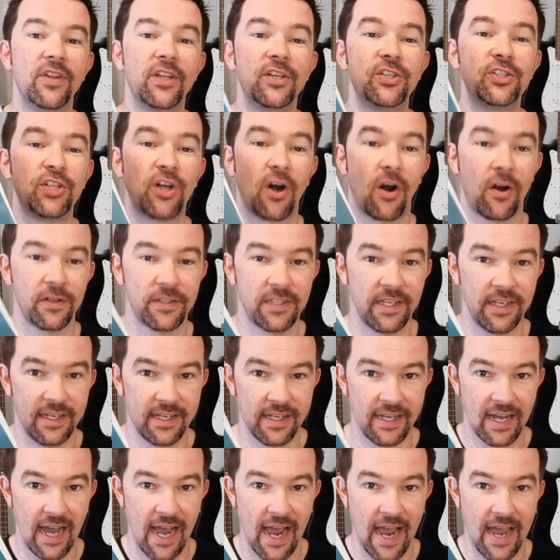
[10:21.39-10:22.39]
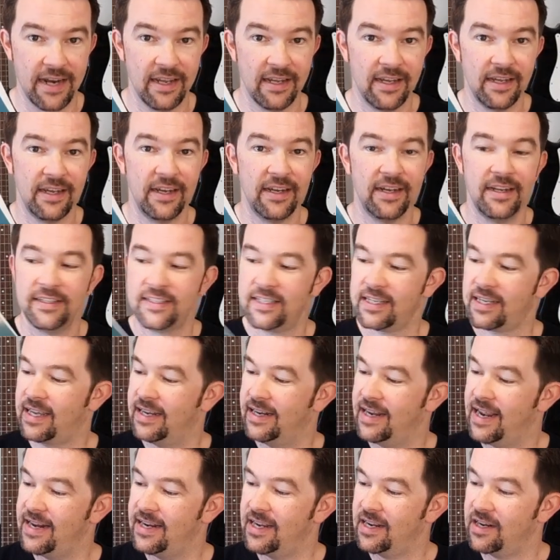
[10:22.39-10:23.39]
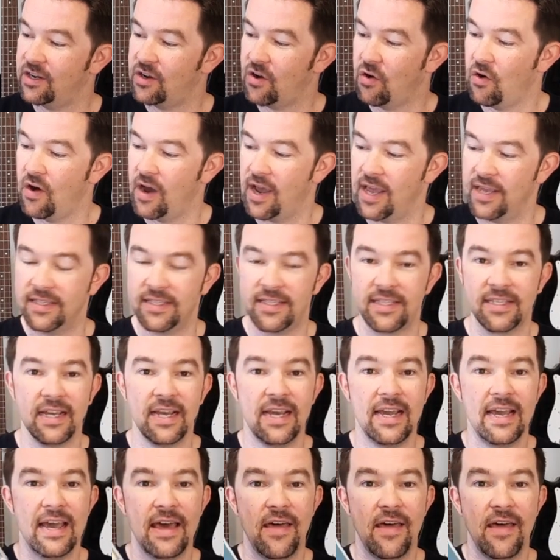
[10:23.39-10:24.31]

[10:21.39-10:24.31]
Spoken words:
the Charlton Guide to Canadian Coins.